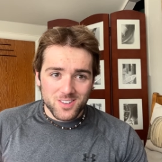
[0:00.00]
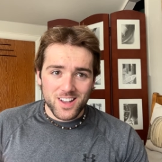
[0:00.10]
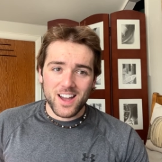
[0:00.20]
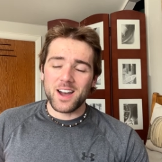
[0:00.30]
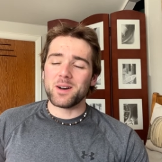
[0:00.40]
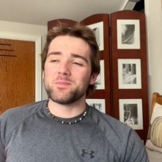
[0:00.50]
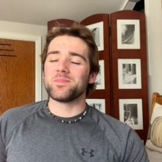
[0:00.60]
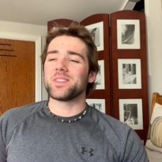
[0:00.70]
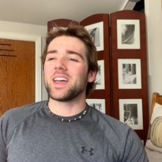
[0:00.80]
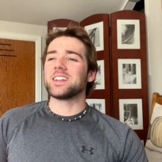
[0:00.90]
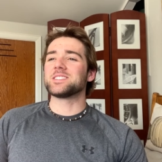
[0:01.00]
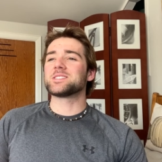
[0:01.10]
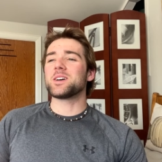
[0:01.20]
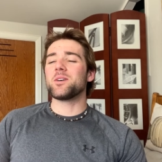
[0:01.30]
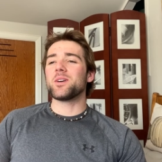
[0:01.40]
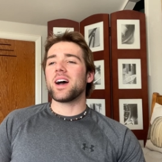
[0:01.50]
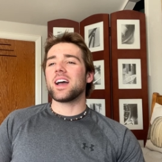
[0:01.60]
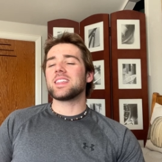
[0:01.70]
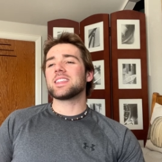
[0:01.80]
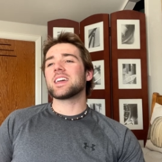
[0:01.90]
Um, and so I
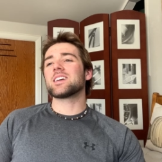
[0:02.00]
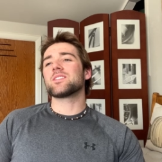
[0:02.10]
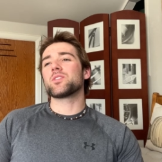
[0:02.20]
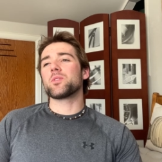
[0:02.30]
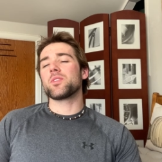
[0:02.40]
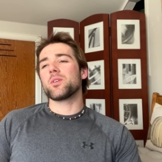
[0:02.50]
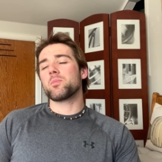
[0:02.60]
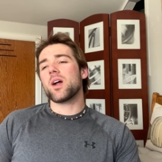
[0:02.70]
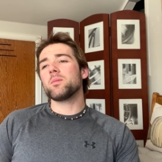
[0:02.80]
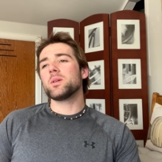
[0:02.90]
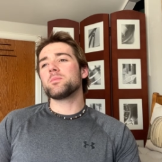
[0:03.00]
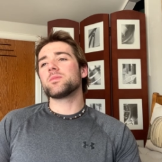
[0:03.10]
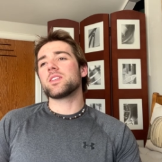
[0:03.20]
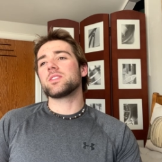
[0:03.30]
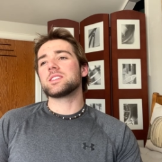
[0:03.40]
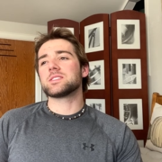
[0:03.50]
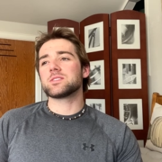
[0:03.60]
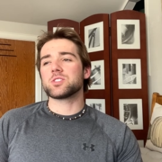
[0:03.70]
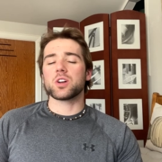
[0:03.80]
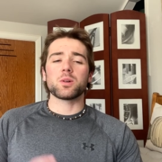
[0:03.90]
think the, the problem that this
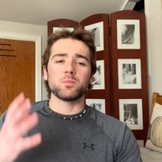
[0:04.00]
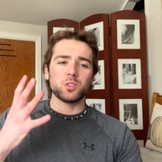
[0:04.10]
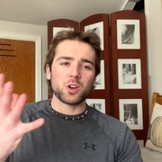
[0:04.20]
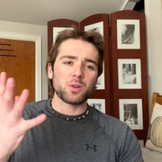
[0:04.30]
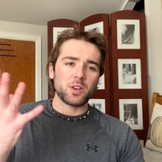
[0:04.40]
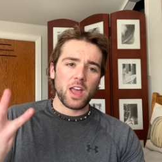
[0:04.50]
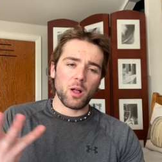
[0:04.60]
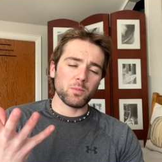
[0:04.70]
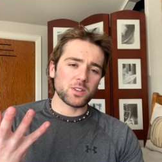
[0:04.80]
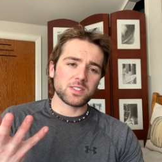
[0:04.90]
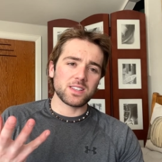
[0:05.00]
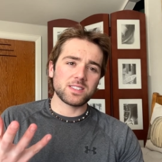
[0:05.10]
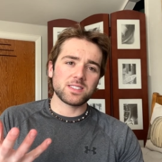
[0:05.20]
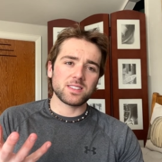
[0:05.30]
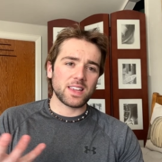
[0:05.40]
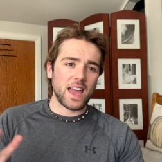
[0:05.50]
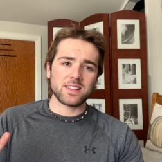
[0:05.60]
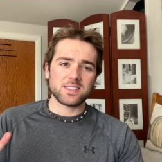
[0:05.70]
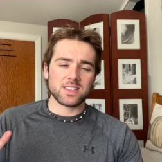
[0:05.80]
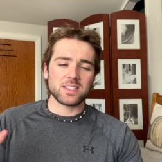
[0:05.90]
term learned helplessness
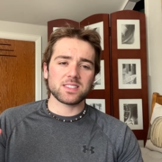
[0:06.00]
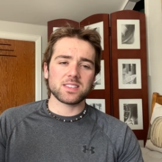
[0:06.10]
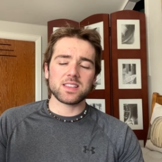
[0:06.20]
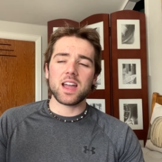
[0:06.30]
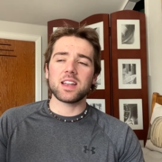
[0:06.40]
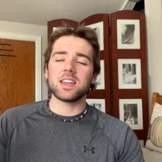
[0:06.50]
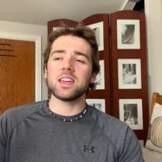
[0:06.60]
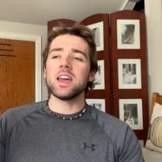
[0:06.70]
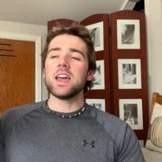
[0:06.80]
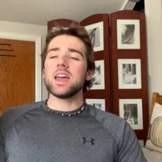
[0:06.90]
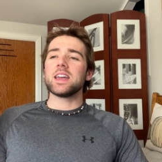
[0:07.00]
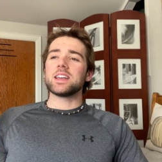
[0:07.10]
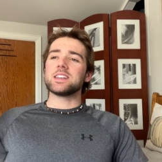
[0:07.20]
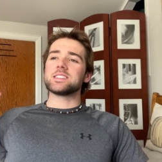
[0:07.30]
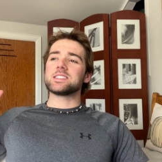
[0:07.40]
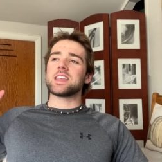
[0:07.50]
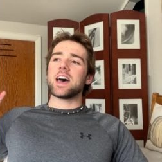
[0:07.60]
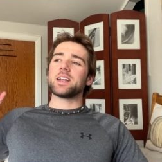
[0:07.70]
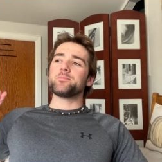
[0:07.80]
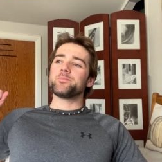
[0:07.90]
gets in society is
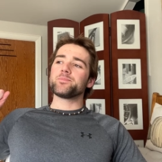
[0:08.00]
that